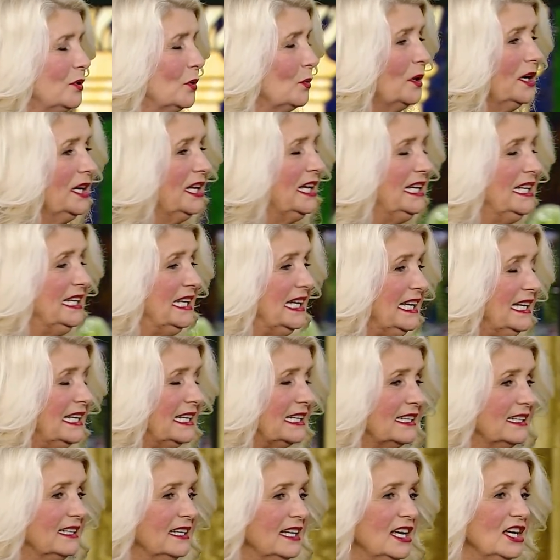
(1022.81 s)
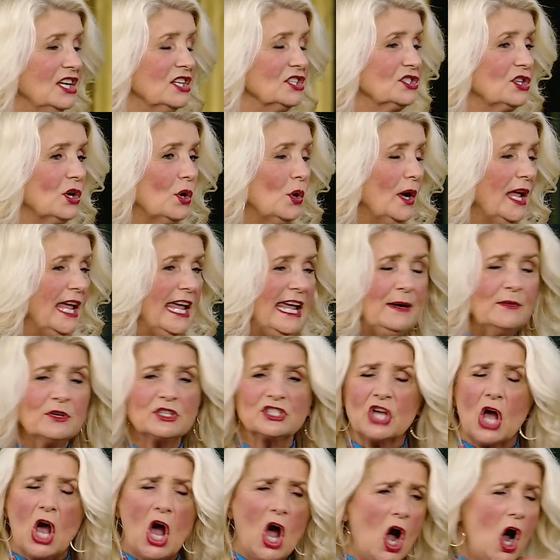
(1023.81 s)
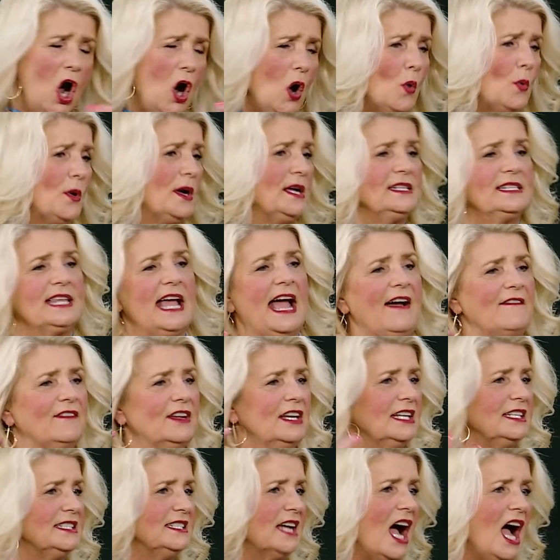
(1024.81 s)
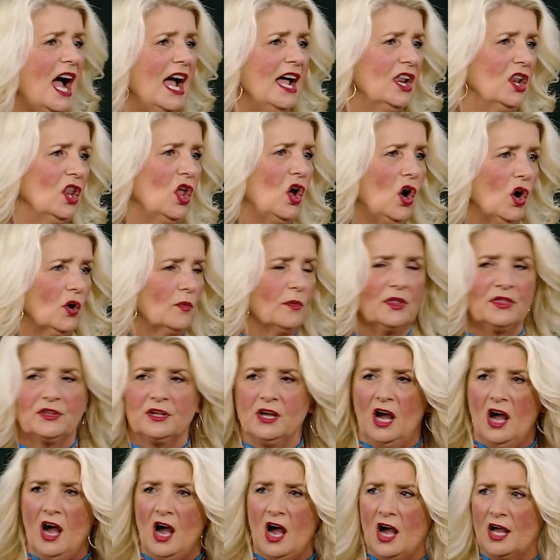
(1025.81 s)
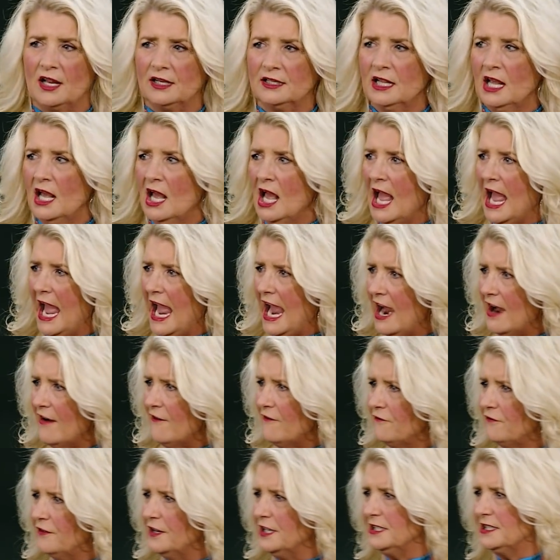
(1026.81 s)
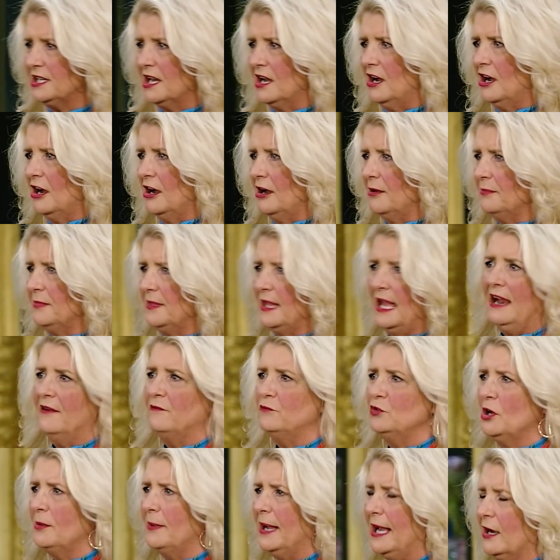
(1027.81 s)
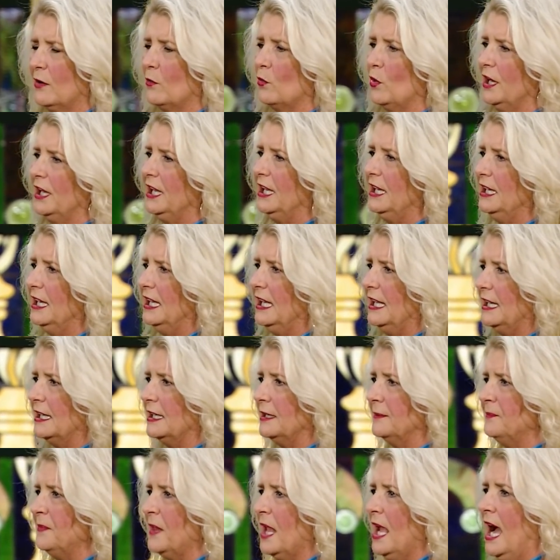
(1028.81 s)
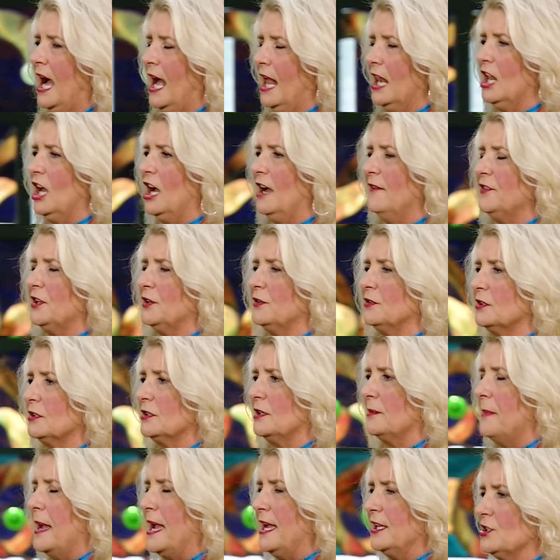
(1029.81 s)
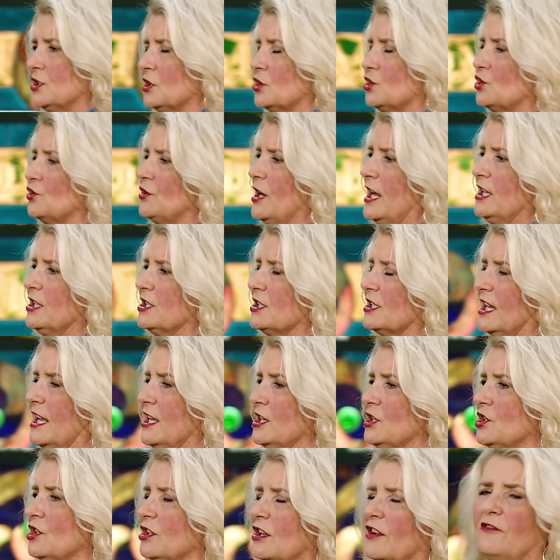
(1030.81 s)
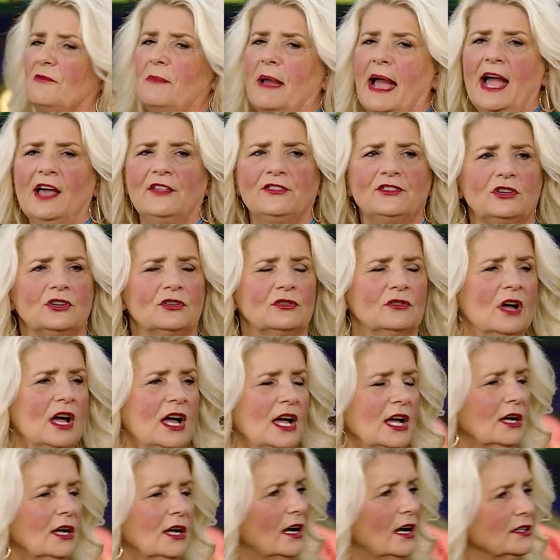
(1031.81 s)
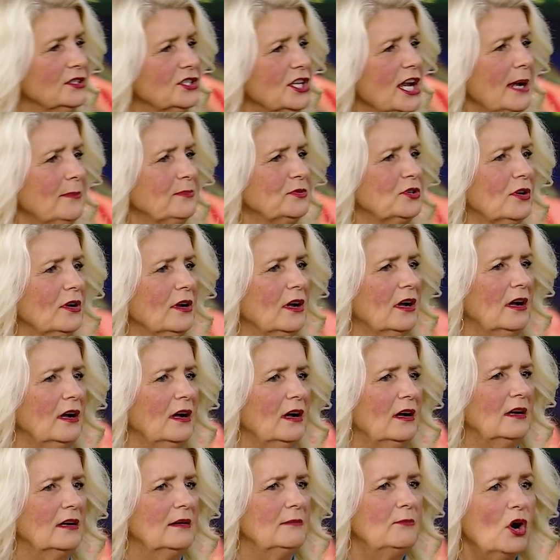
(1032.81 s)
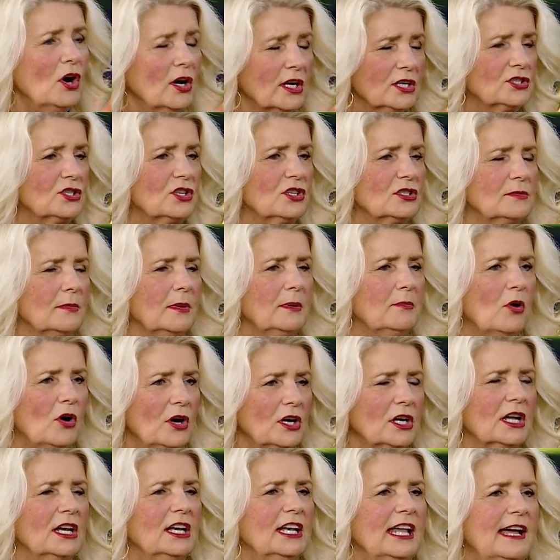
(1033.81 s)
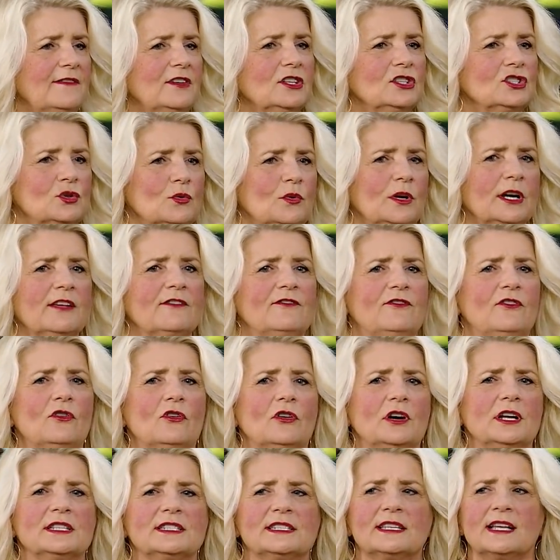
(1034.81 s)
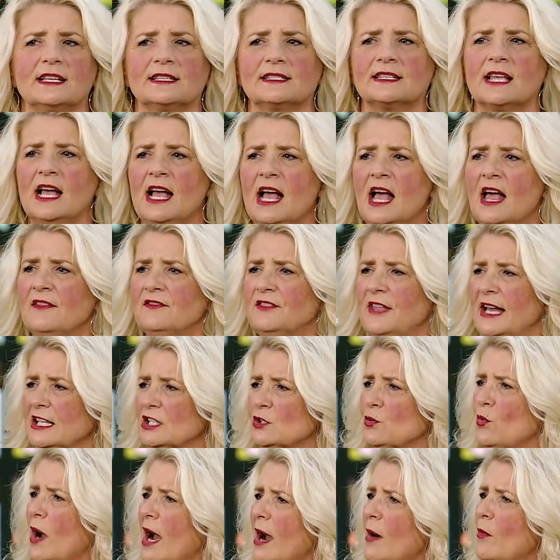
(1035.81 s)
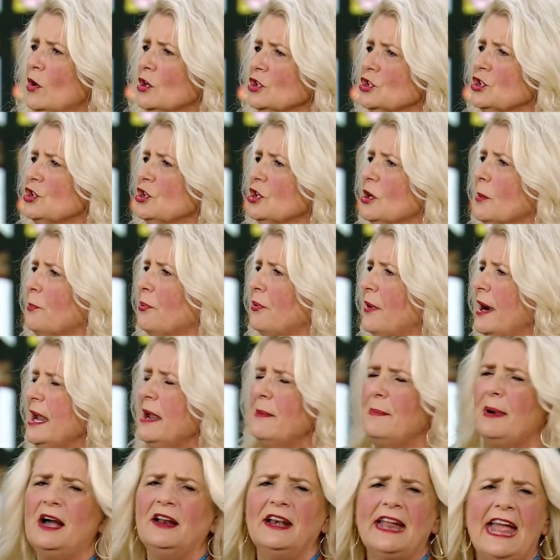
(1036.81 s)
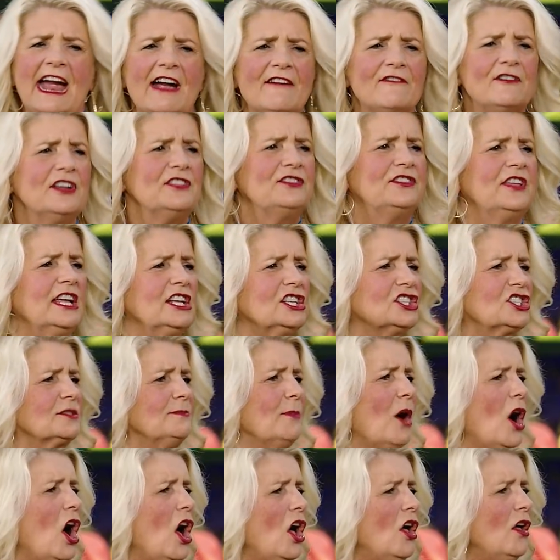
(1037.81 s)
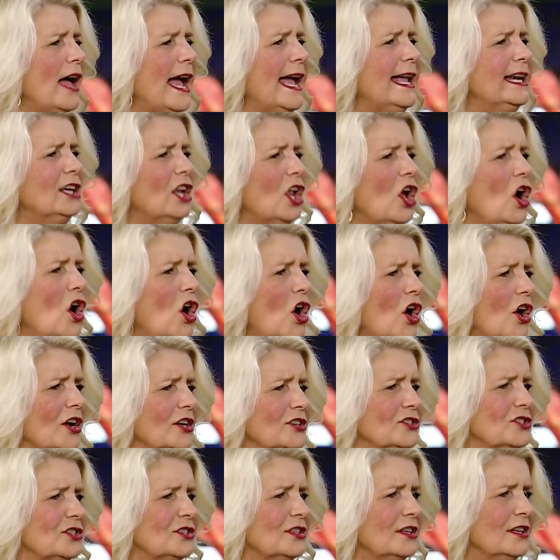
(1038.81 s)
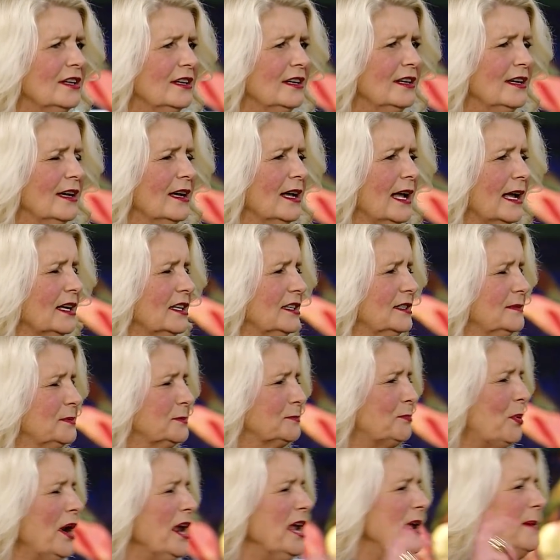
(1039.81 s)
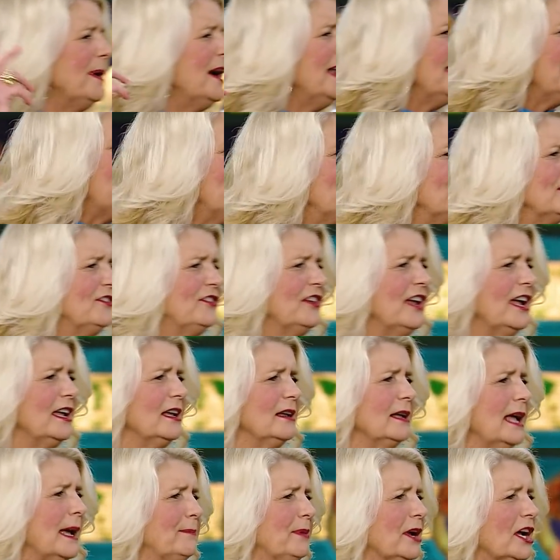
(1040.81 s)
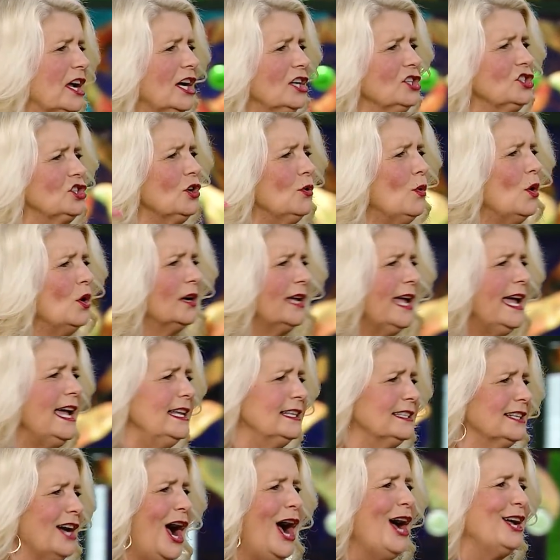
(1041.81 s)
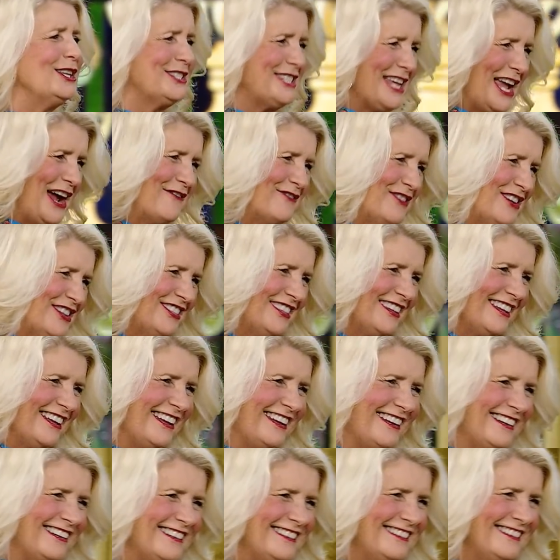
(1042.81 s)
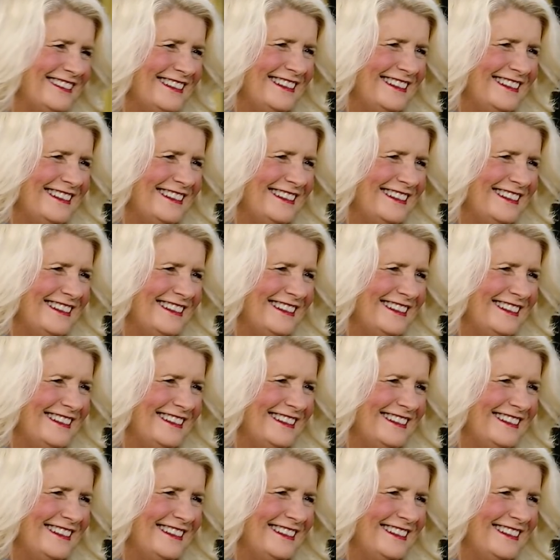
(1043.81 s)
but what he needed. So he was always having a dialogue with God every time, no matter what he needed. I love the, the message translation of Matthew chapter uh, mark excuse me mark 11 24 it says that's why i want you to pray about everything small and large Pray about everything because you will get God's everything. Amen.